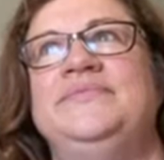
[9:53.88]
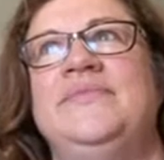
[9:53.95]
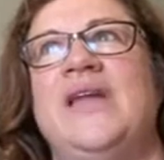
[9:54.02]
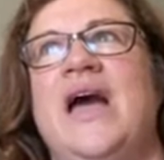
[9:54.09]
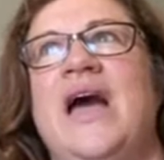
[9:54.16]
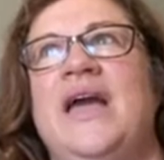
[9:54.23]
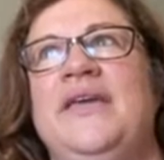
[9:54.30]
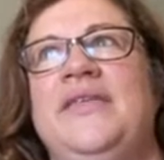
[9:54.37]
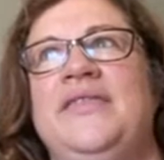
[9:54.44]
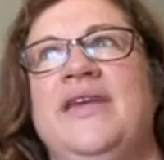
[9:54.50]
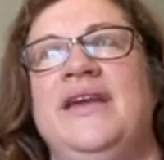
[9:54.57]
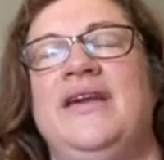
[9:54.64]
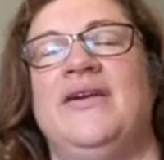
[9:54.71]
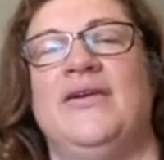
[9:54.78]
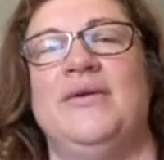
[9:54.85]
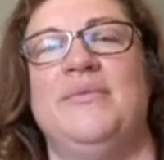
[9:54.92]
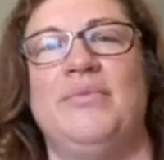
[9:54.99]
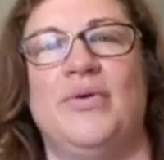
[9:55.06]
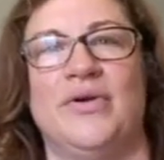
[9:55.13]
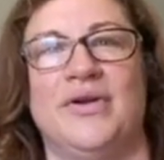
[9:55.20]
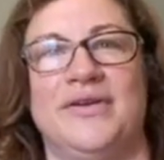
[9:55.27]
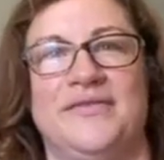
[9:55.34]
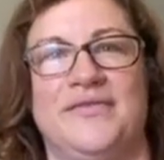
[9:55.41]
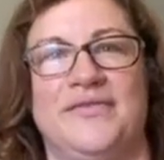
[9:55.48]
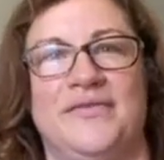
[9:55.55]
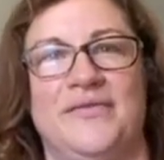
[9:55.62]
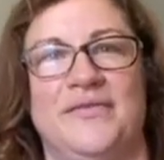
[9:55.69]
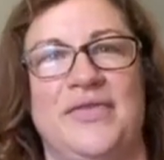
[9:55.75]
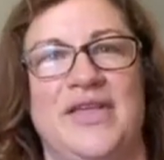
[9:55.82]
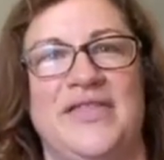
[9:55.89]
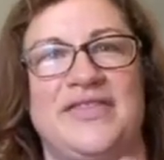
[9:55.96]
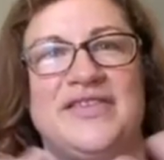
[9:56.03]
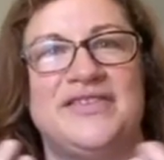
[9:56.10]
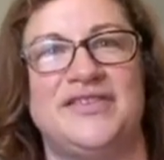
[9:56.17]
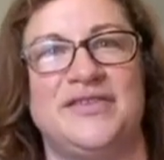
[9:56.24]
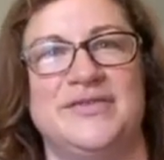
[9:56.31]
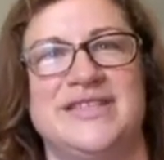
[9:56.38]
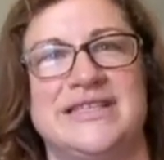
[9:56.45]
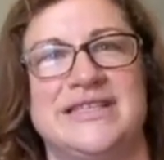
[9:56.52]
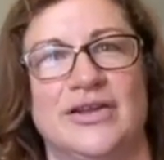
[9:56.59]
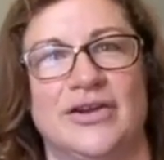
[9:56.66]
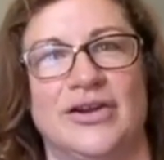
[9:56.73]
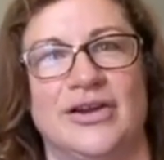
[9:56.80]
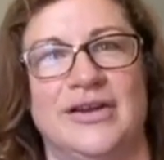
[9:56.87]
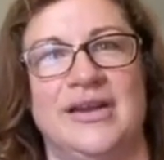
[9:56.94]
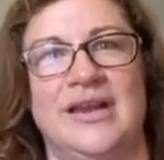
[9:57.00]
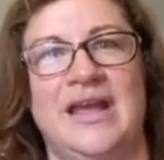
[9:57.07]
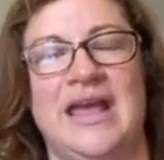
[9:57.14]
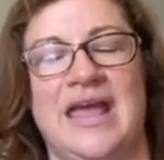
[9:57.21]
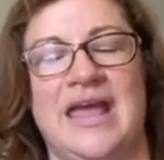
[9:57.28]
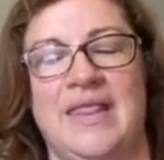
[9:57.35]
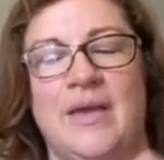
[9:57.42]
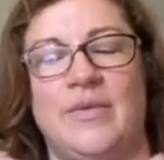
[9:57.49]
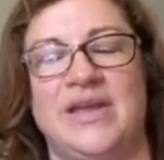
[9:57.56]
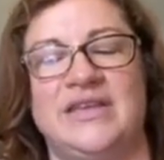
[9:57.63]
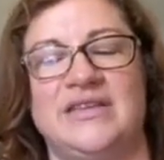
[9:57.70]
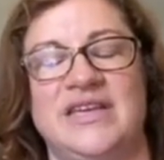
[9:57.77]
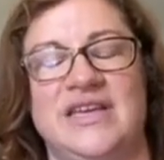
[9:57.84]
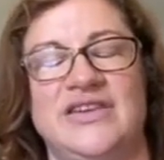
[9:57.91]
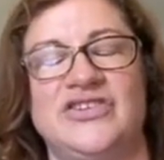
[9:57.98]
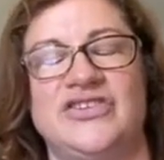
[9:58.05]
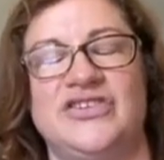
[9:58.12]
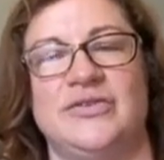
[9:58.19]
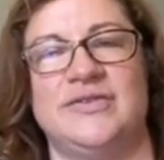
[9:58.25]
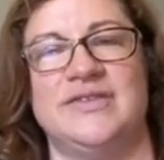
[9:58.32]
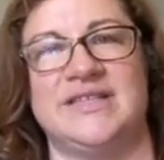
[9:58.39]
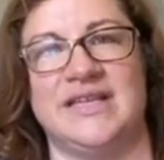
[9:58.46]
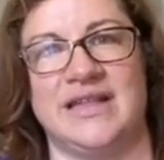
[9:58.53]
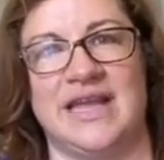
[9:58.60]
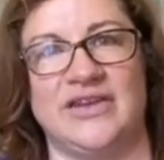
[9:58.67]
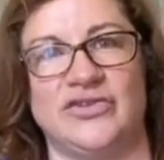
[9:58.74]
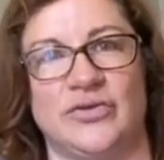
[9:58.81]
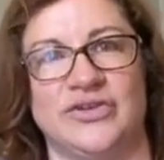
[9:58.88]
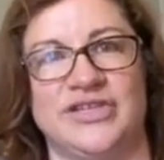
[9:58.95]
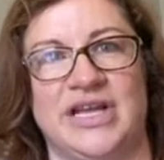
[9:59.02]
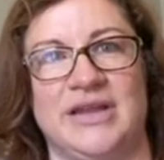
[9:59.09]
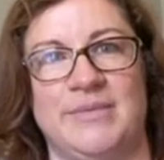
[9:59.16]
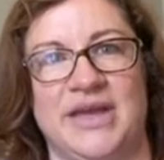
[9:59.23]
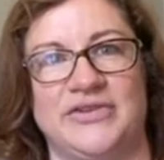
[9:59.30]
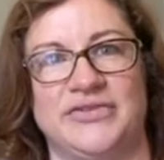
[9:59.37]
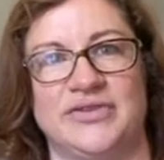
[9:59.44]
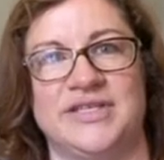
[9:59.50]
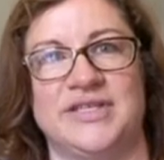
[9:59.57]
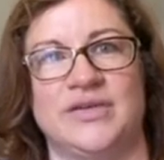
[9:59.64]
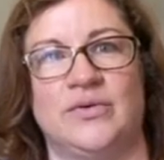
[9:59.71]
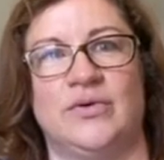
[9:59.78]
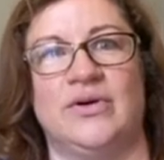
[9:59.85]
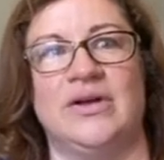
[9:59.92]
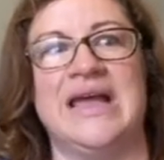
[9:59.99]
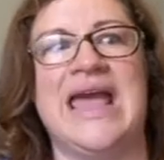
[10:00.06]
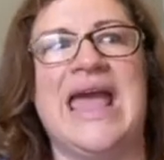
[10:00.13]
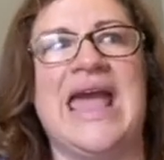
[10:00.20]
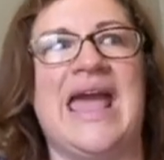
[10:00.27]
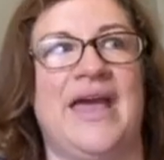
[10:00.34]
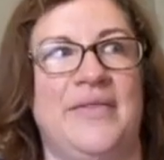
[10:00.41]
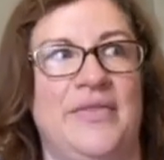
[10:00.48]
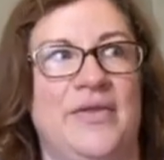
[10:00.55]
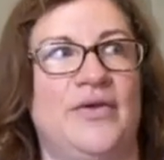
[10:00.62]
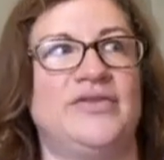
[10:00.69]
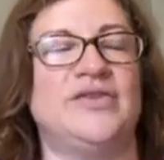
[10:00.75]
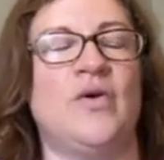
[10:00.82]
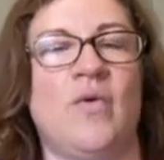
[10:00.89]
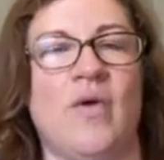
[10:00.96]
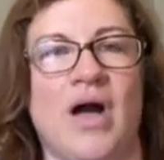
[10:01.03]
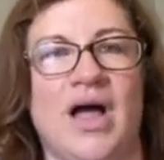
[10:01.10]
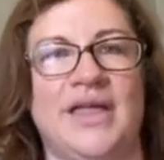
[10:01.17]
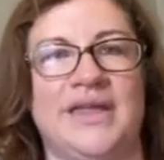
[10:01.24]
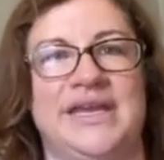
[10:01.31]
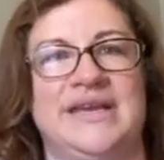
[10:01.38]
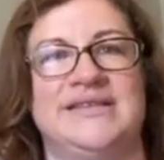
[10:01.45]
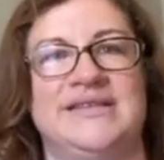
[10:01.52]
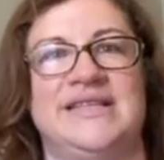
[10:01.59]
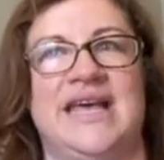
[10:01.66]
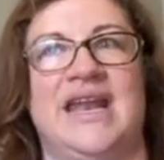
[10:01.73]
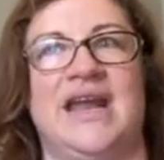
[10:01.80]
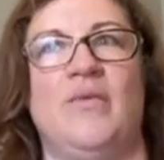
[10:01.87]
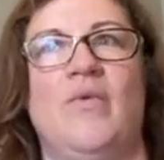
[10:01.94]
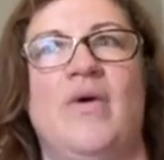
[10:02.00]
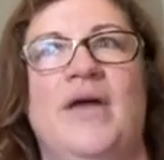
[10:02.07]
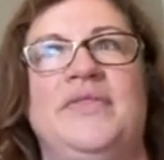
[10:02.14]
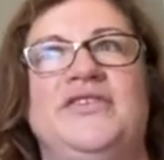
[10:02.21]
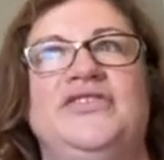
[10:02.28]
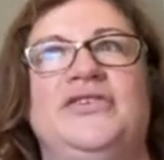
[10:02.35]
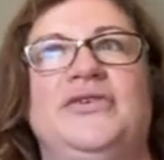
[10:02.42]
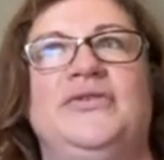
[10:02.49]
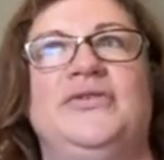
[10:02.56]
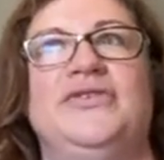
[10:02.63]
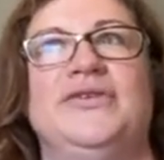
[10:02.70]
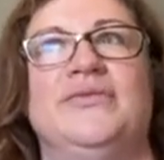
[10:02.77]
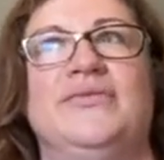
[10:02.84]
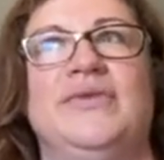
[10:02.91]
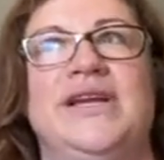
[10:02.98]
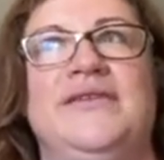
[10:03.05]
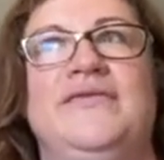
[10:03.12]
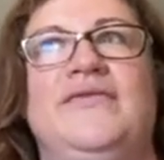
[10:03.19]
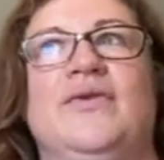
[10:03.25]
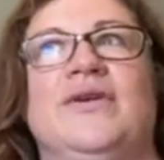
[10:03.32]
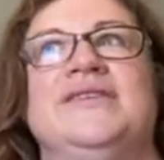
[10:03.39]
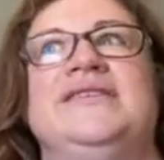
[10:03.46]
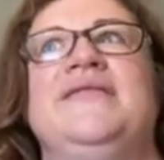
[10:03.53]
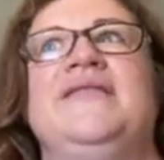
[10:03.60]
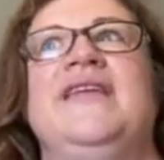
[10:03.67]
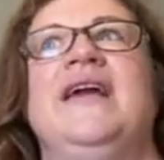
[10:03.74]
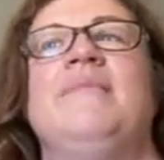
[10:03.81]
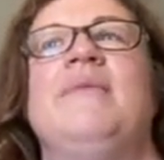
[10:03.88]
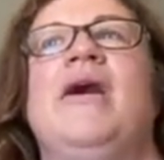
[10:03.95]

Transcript: I think are important that the students learn, and that we teach students at Lake George Elementary School, and those qualities that I want the children to reinforce and think about,